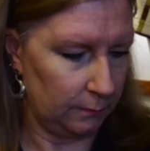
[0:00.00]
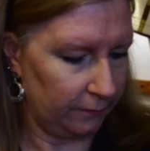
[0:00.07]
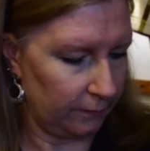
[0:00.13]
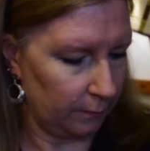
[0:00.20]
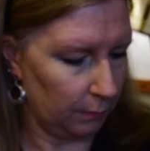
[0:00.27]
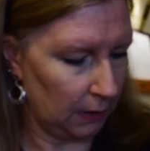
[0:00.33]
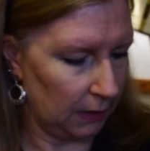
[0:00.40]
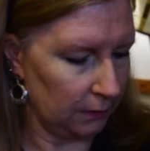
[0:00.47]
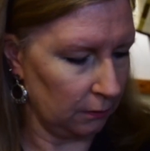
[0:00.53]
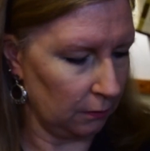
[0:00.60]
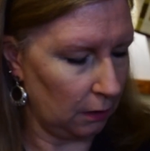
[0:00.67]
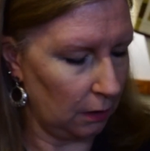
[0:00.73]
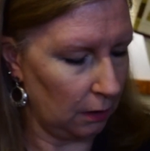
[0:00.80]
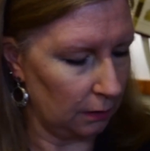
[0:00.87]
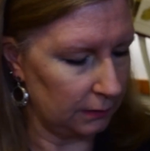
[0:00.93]
of the minor
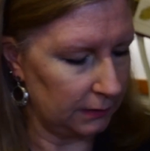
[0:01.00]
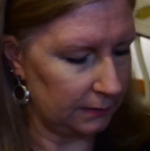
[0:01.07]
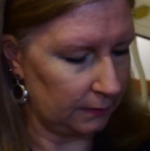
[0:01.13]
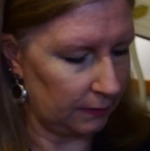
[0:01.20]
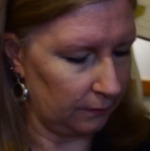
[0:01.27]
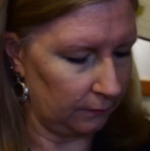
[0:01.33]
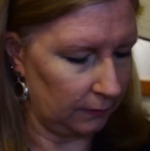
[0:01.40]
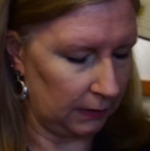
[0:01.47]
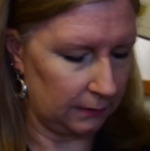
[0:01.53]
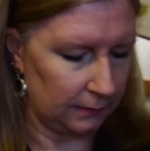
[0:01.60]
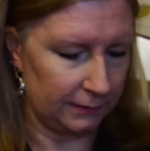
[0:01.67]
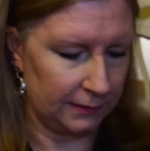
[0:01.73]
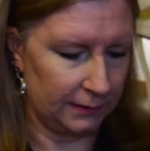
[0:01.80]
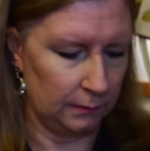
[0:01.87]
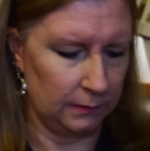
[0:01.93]
cards so I can get the
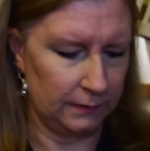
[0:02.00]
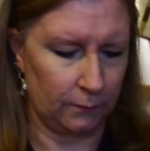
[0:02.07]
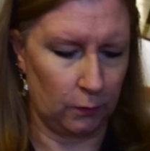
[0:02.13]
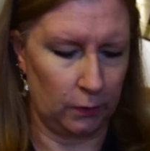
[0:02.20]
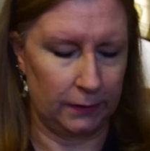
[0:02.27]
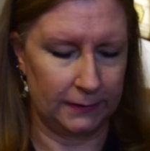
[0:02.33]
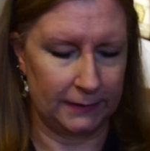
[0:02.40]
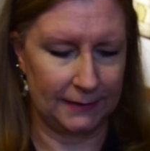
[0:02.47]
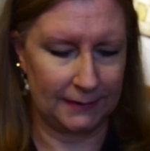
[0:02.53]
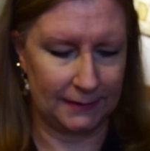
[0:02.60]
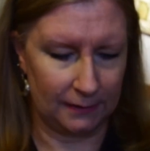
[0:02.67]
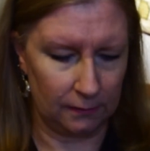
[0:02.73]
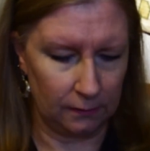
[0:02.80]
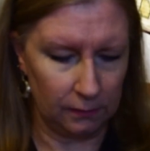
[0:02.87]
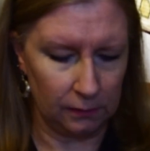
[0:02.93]
suits for you. It's
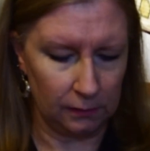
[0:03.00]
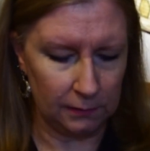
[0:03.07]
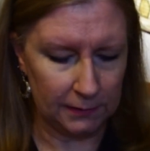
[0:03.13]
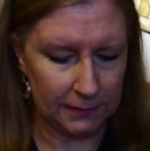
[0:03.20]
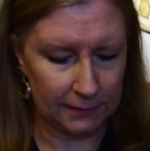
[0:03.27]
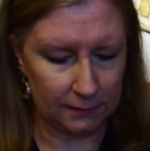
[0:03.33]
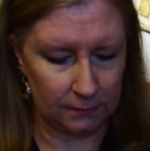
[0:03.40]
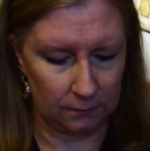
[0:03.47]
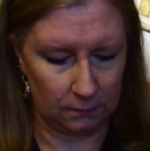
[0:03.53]
Citadels,